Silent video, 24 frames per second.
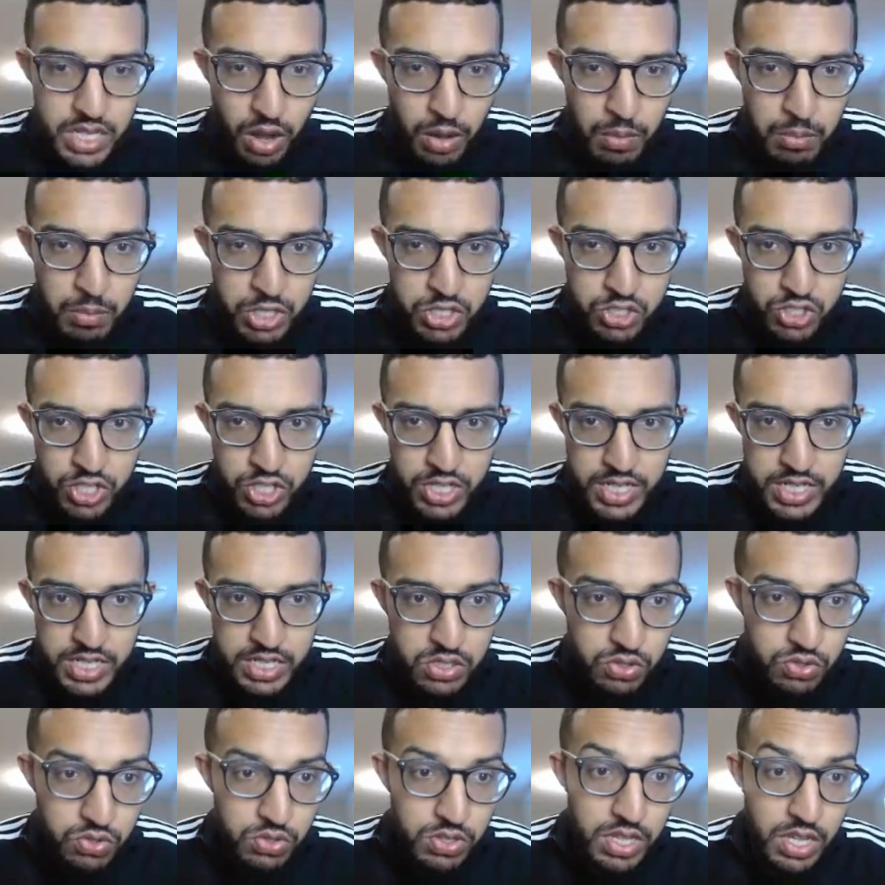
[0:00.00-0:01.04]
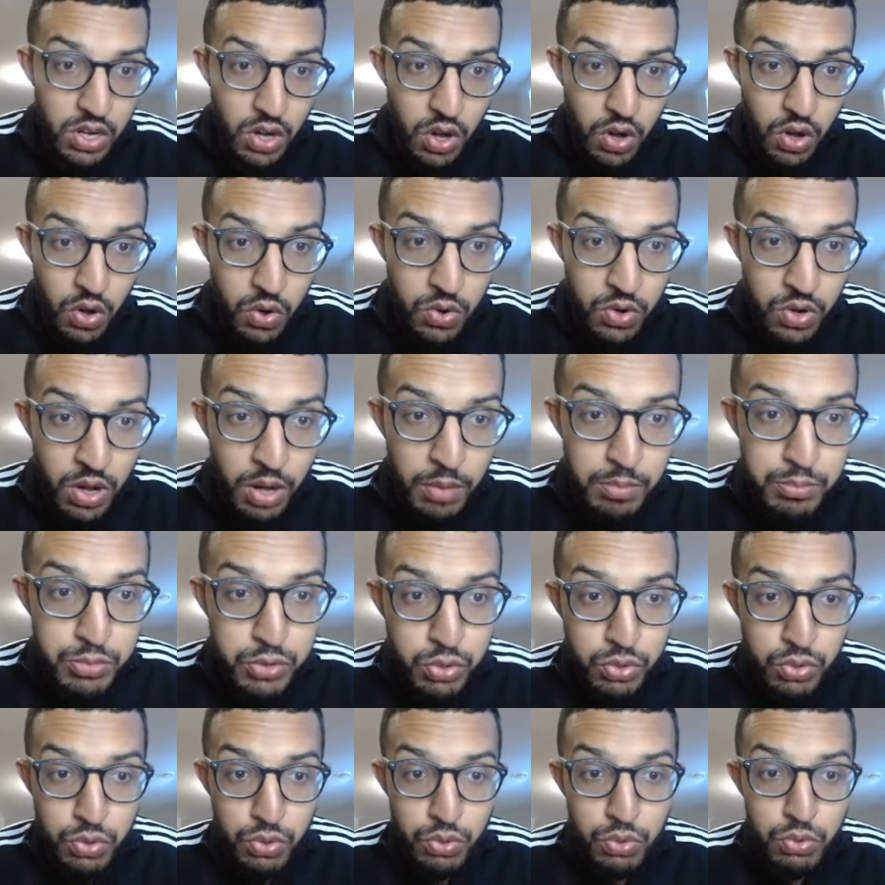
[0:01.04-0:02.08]
how much it is. You can earn up to
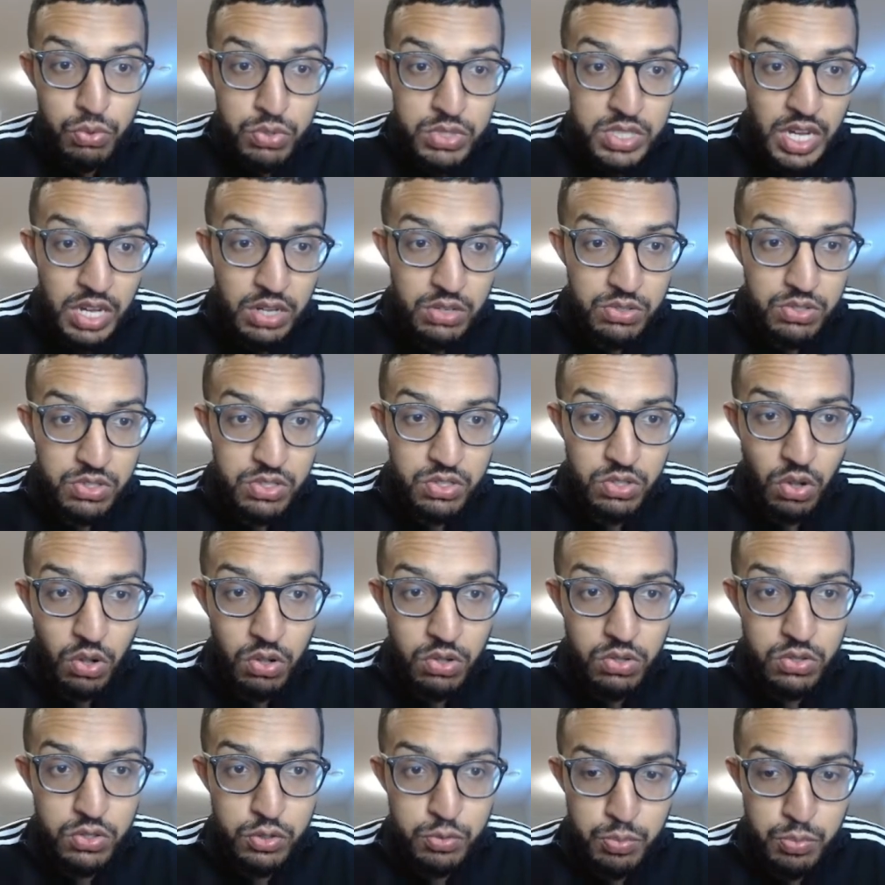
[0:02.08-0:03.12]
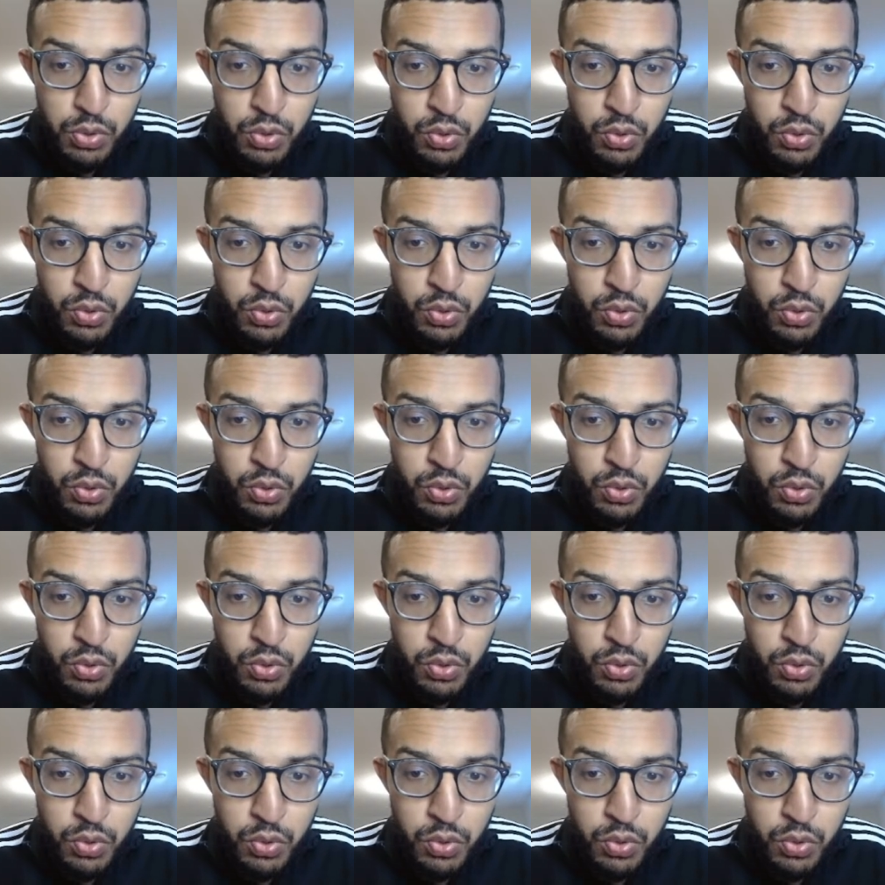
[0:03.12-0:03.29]
$2,000 per